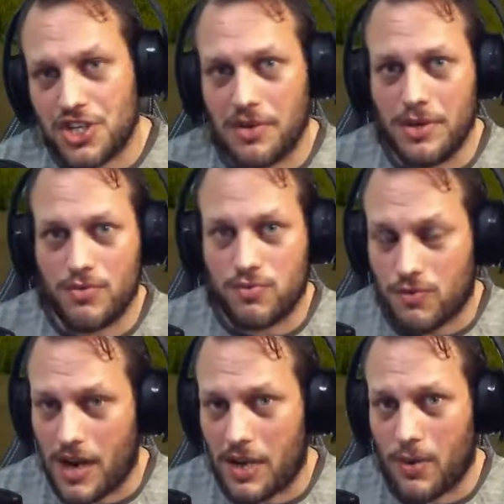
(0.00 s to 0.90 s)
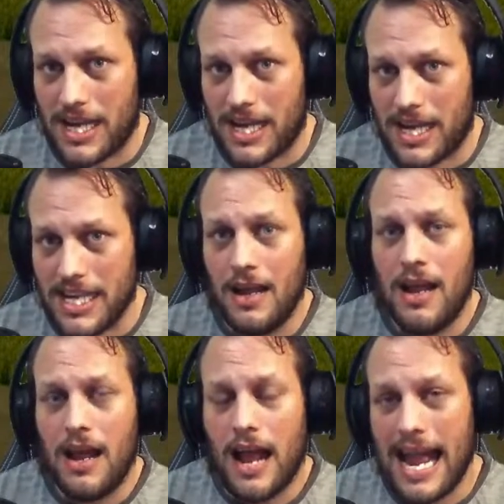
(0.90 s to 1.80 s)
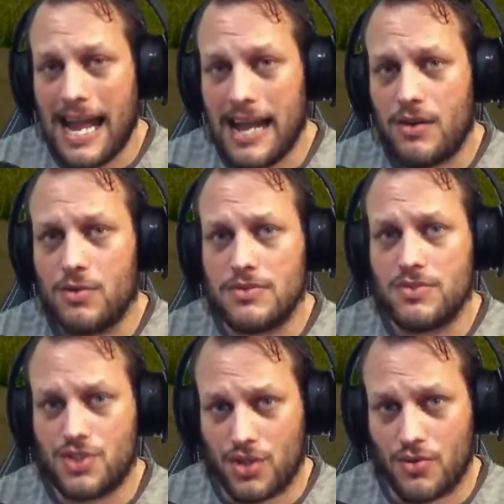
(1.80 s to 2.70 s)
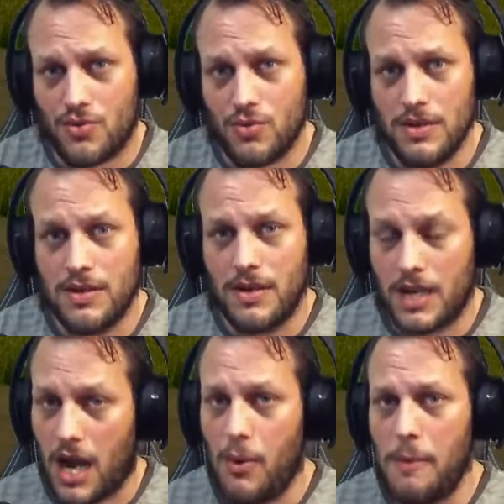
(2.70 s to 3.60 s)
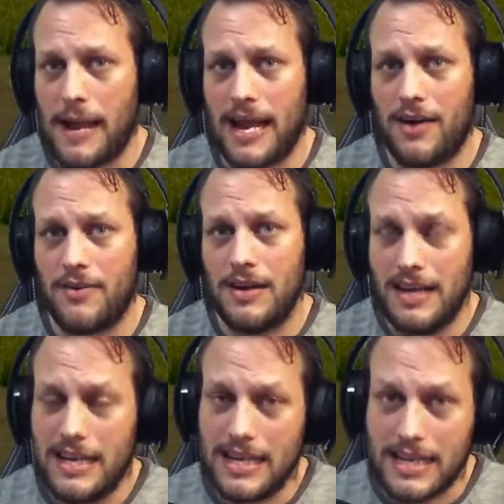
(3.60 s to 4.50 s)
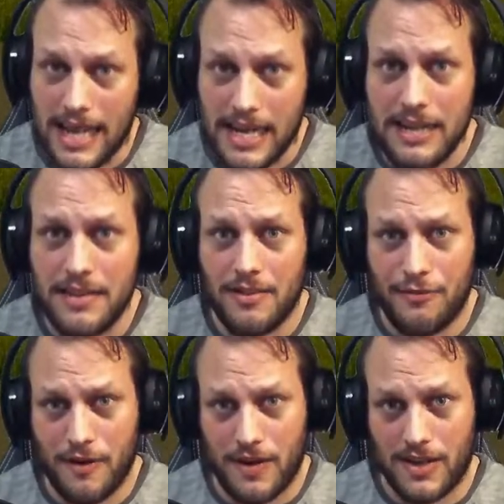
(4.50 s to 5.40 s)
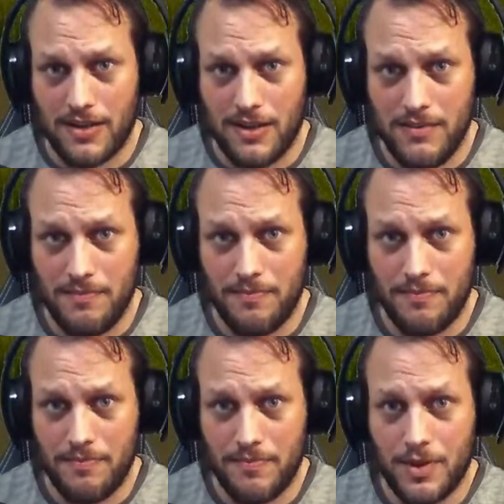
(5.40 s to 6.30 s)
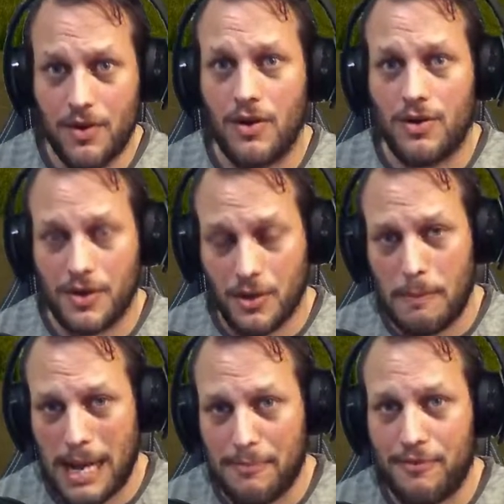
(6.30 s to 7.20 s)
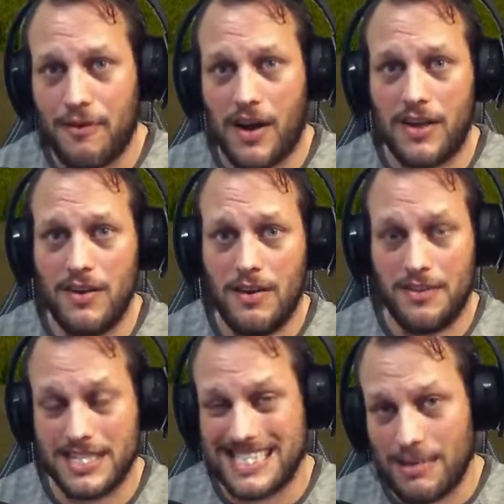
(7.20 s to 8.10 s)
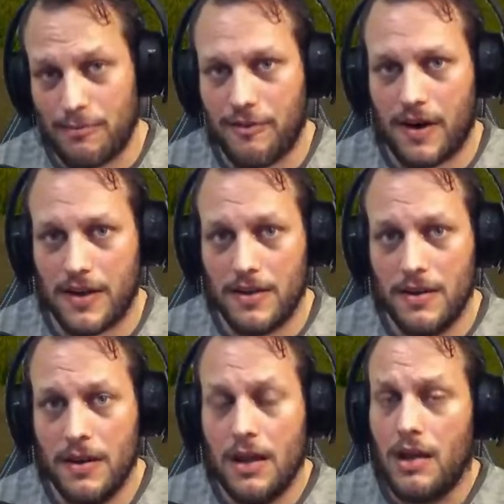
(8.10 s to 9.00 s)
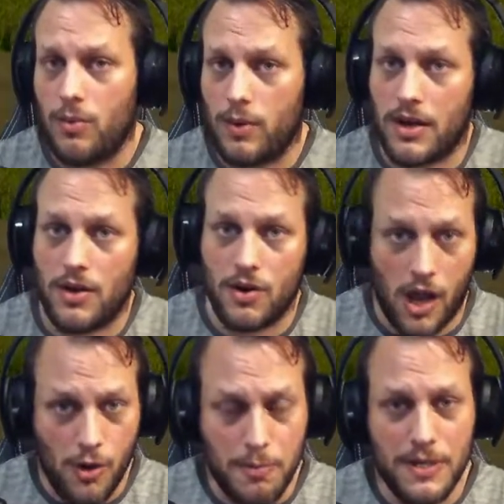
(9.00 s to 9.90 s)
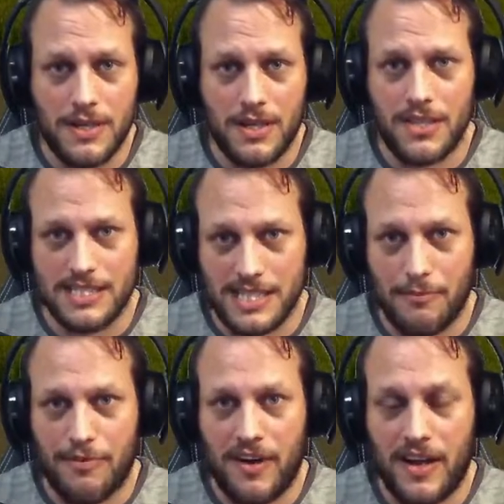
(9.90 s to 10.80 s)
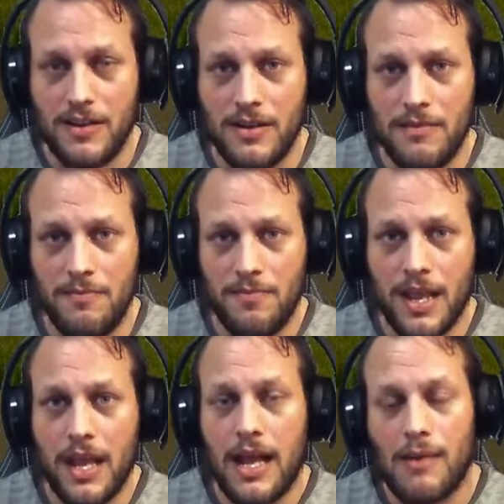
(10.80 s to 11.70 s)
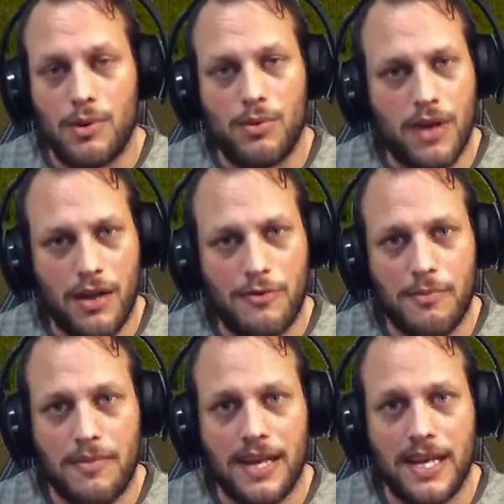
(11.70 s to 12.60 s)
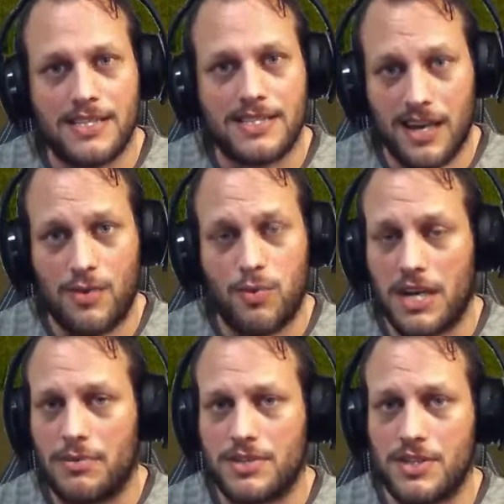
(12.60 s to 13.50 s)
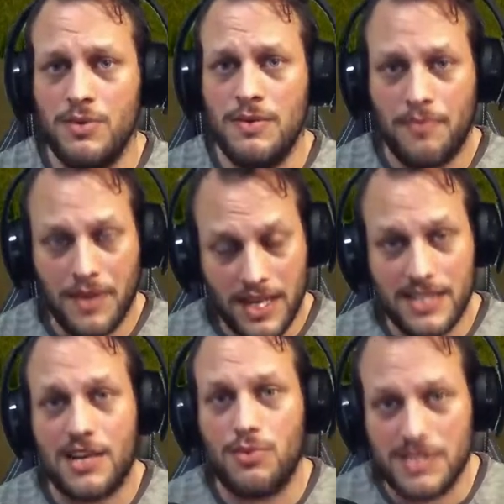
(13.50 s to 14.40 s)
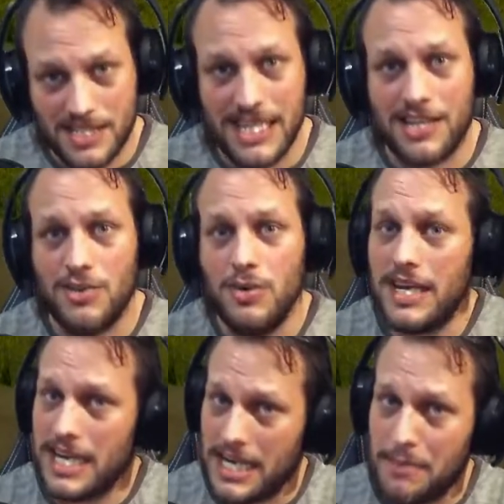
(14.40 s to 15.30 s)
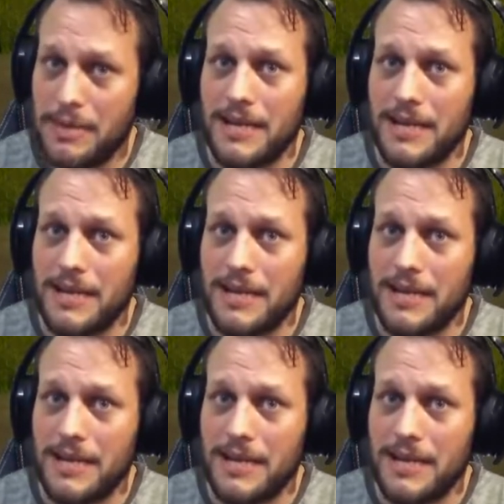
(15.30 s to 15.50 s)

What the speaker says: right away how to go about getting the file, or your map file, the zip file. We'll open the zip file and we'll go from there. So what I will do is I will see you in a minute.